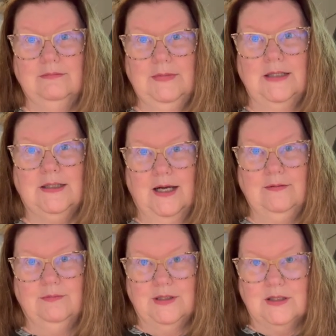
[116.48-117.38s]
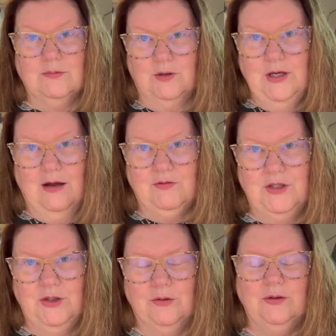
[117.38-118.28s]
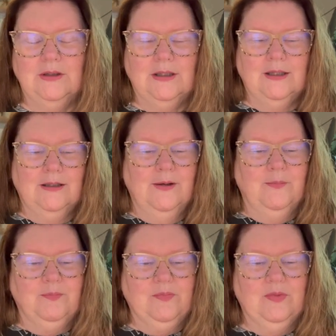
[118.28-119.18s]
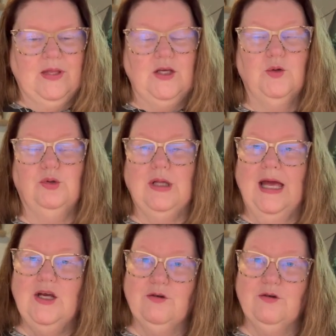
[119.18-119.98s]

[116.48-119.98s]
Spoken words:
it said, this is what you have to do, that you lay your